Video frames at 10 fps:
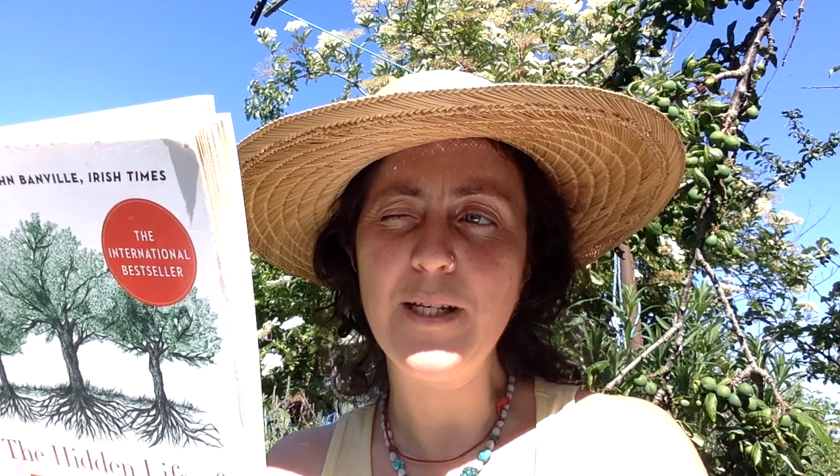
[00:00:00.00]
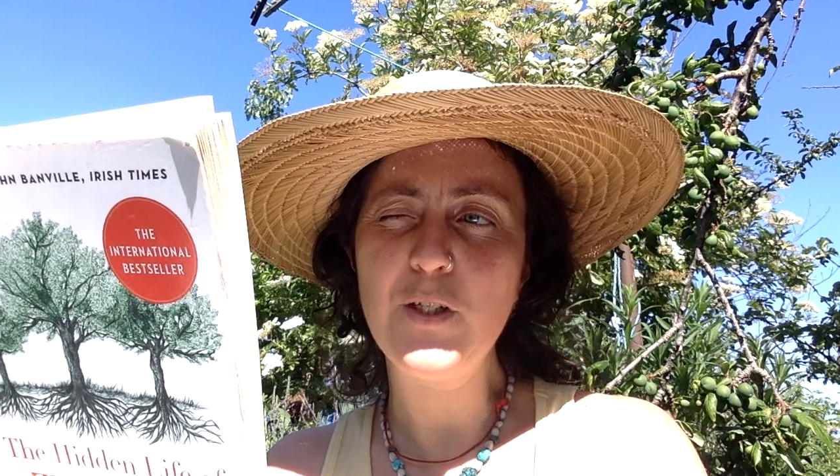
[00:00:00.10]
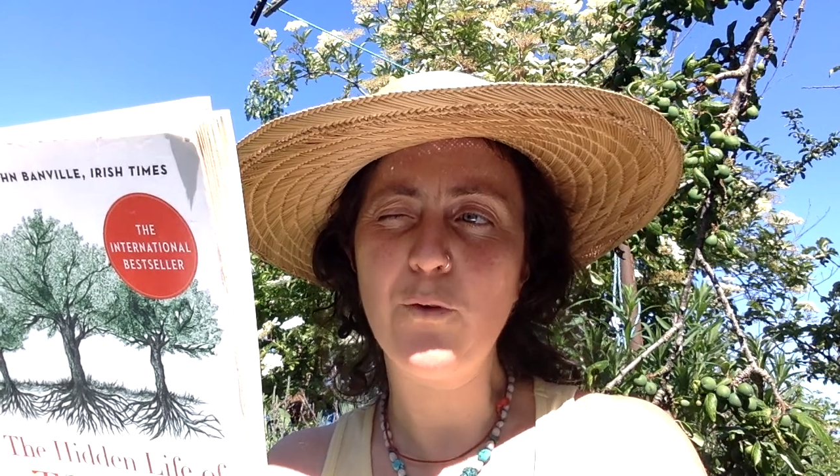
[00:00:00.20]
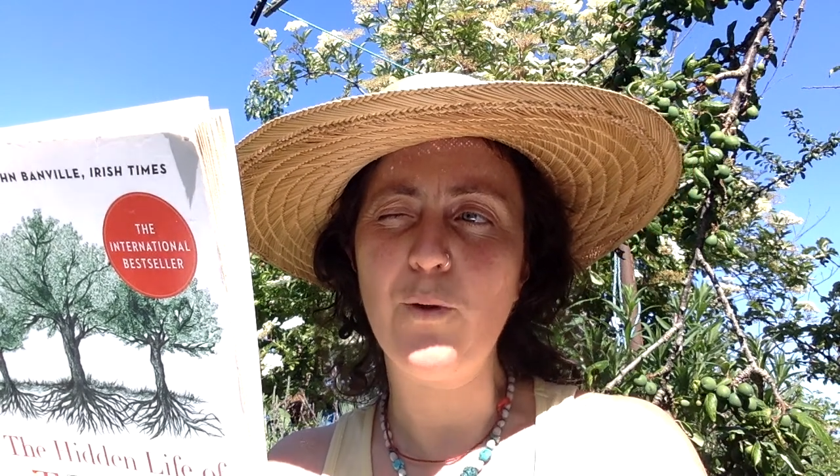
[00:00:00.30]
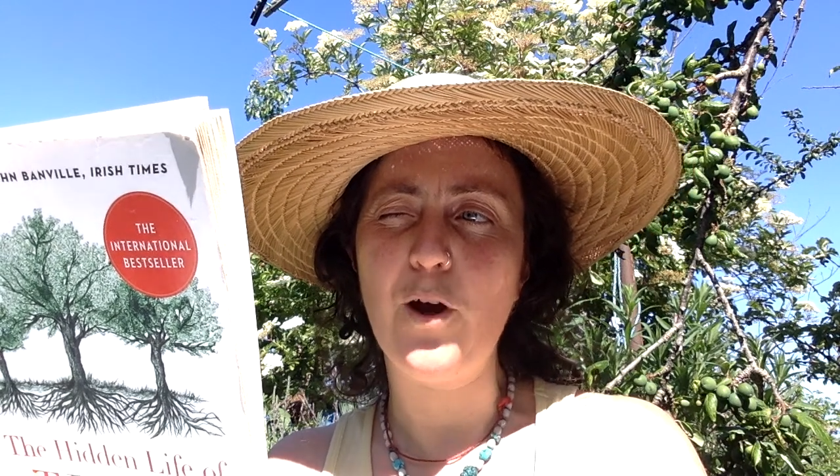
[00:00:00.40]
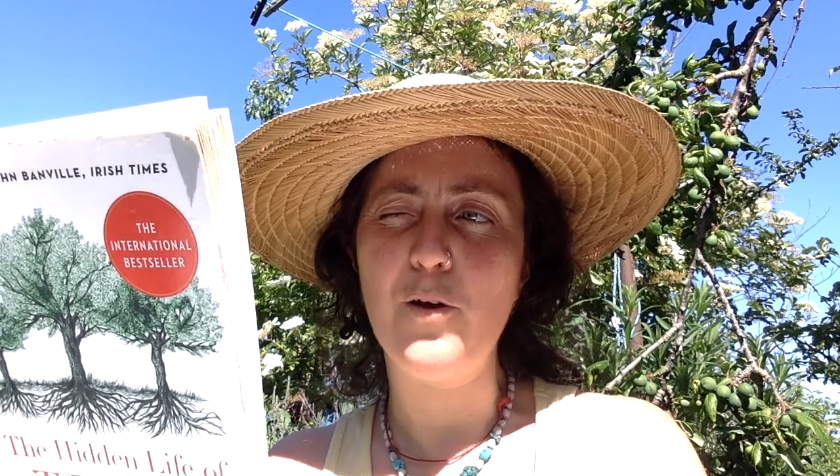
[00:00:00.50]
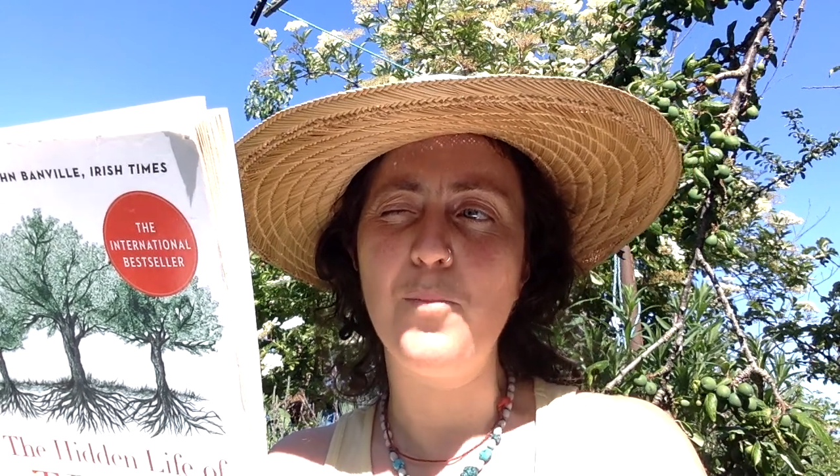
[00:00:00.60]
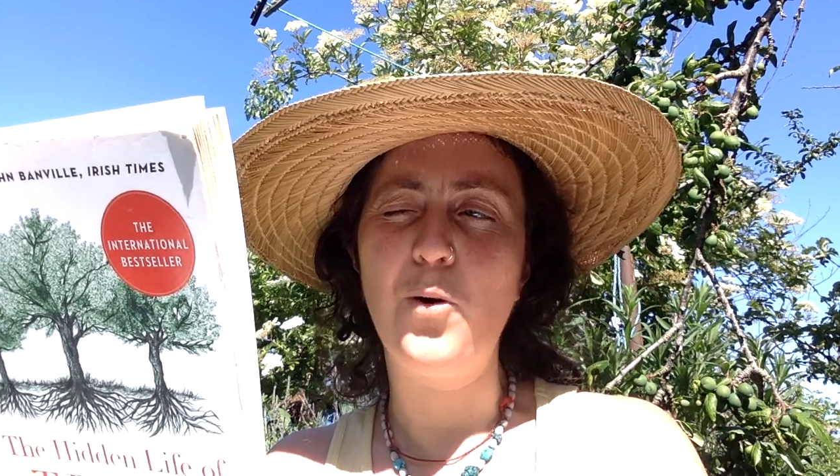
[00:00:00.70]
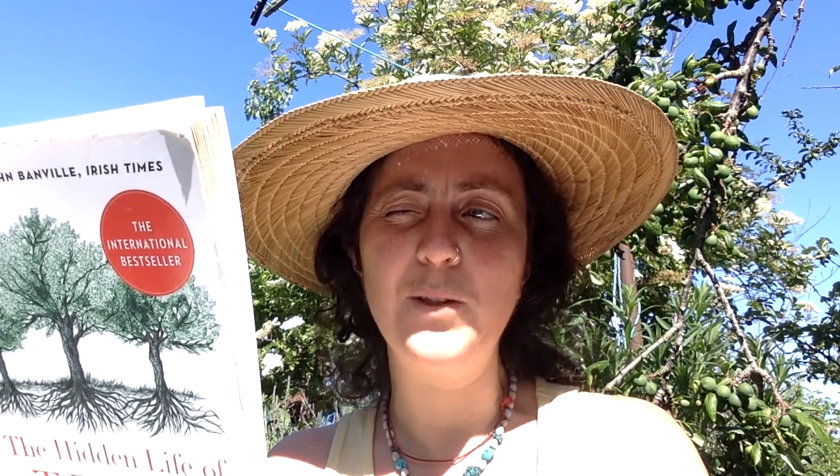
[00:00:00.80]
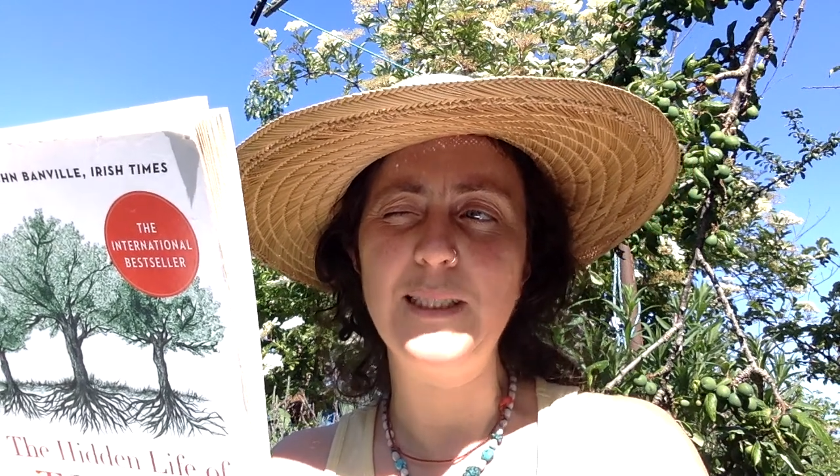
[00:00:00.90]
to grow
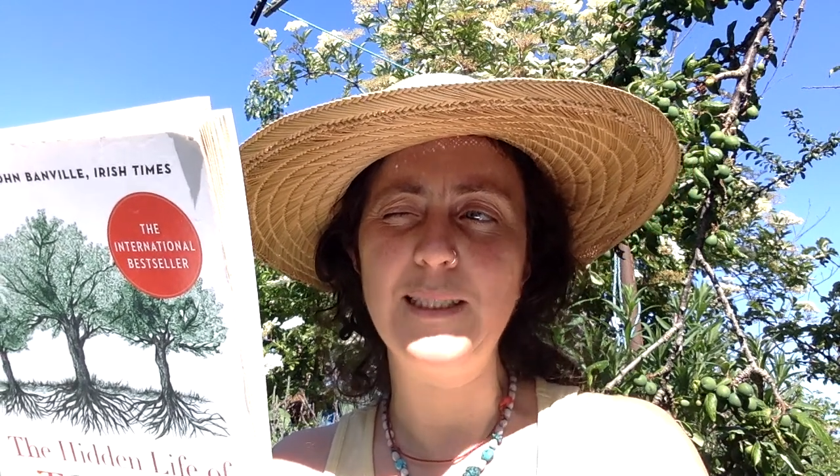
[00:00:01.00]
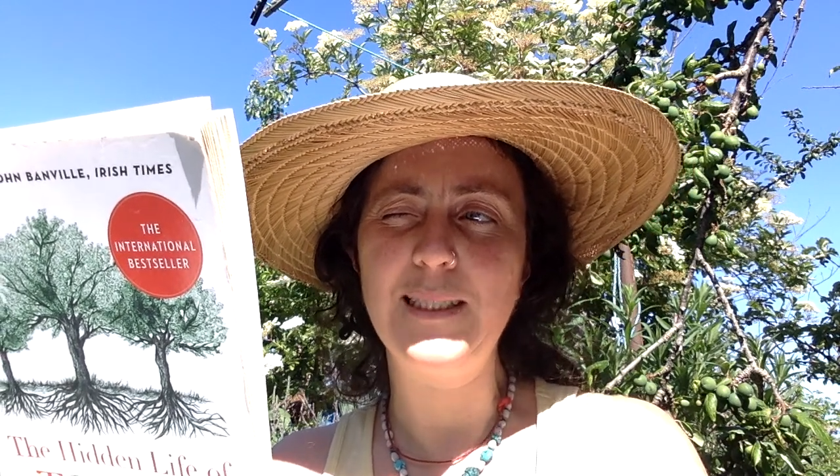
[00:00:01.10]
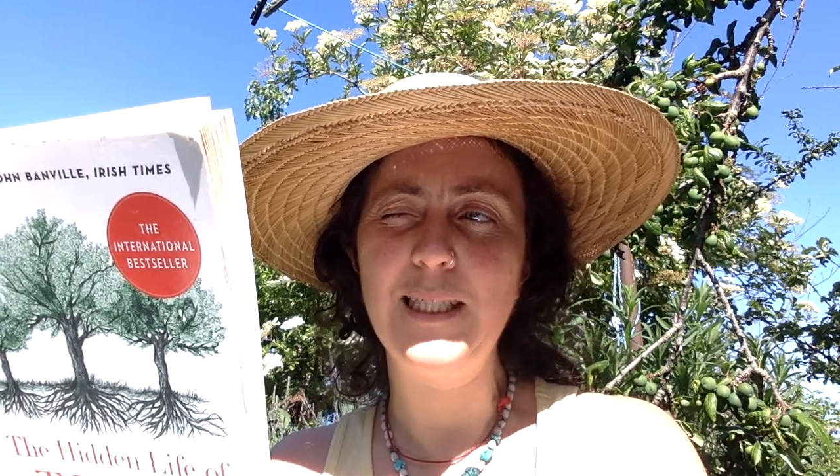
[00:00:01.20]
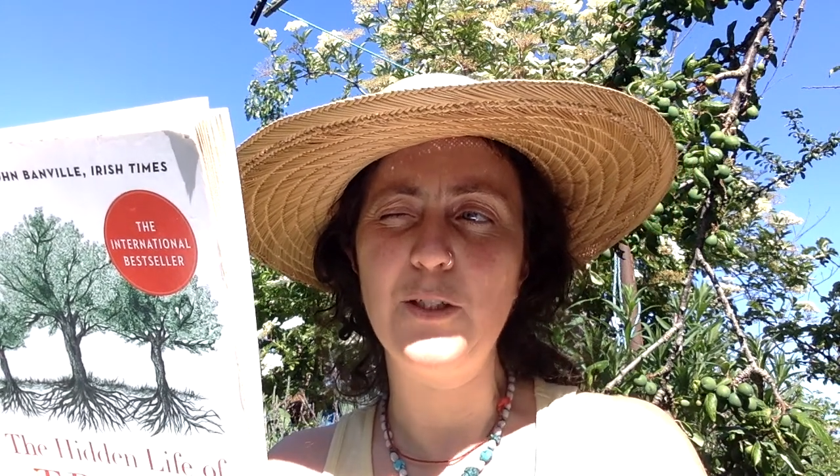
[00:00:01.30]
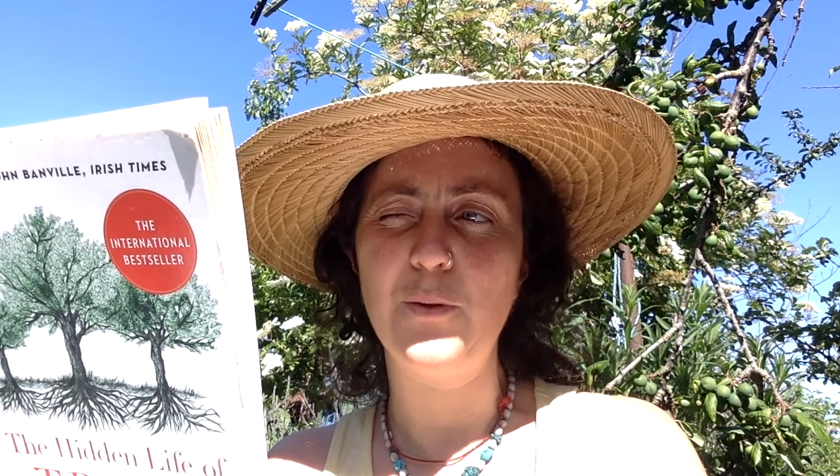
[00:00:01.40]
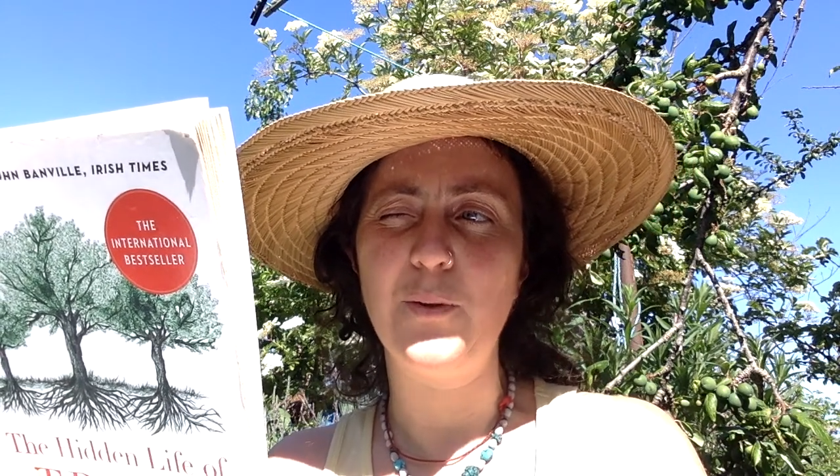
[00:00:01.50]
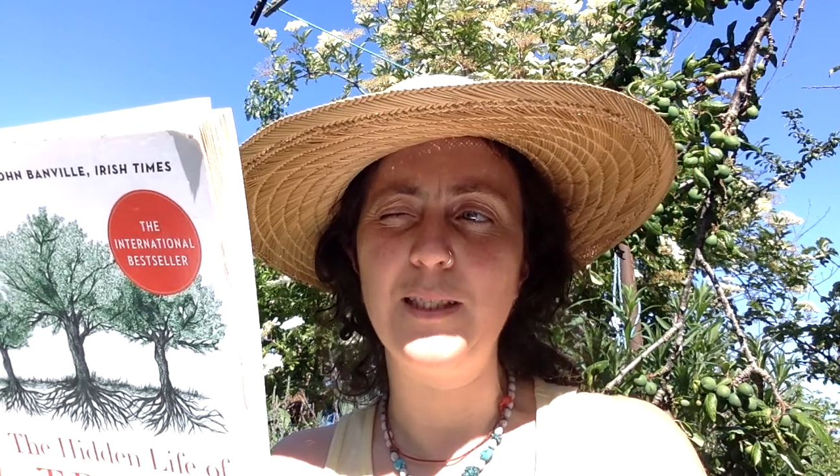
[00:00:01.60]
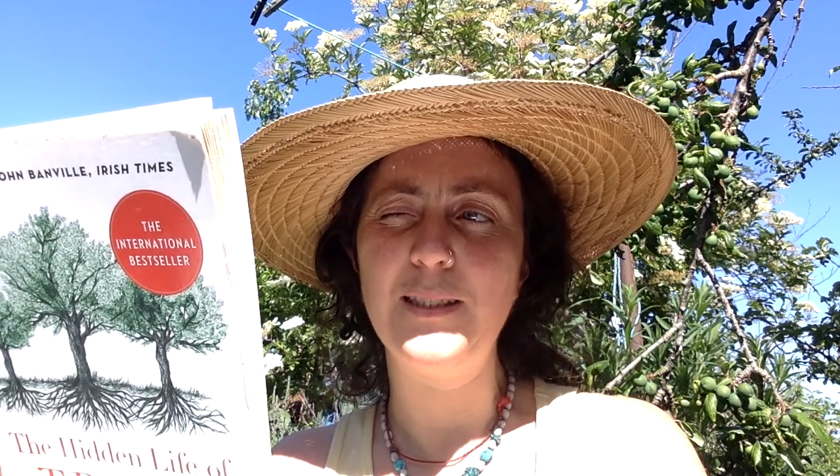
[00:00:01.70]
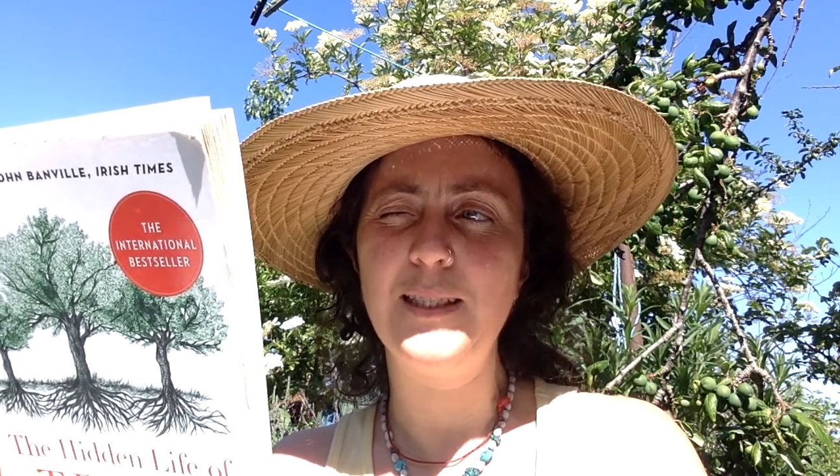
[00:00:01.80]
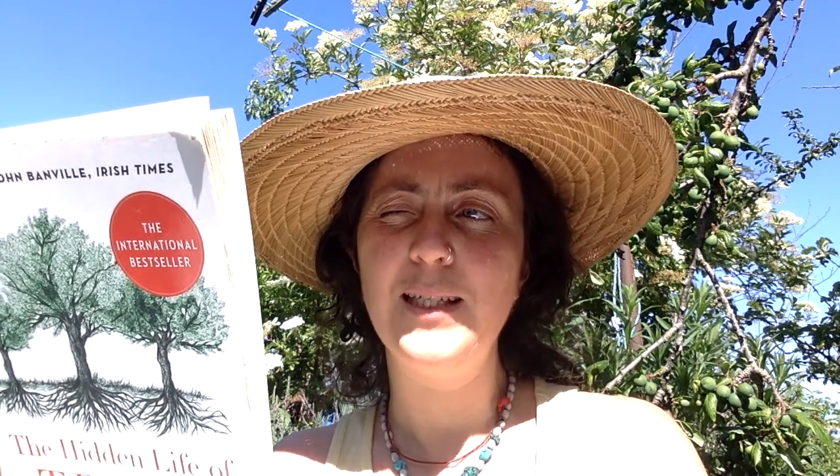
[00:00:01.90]
more
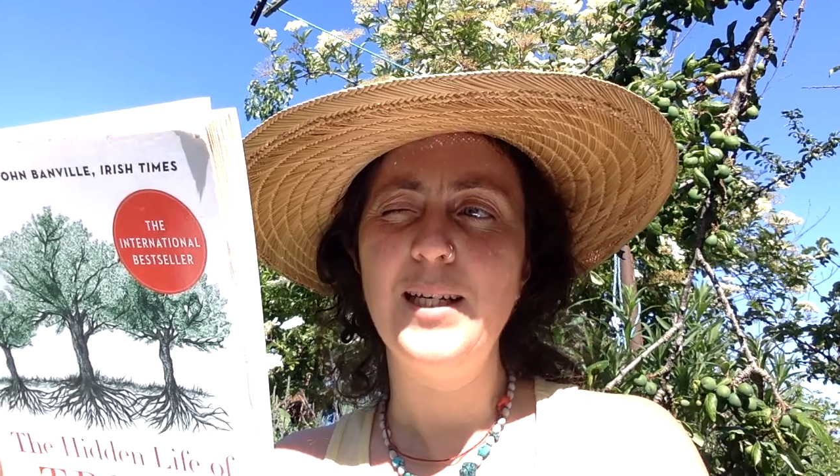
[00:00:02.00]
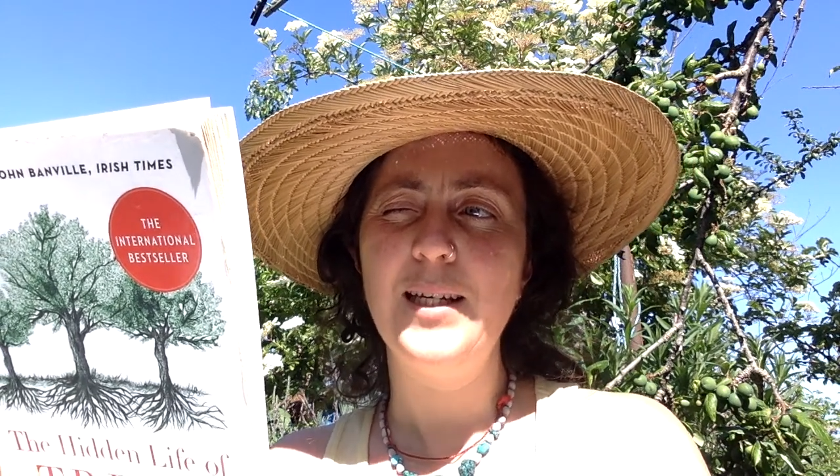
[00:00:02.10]
deciduous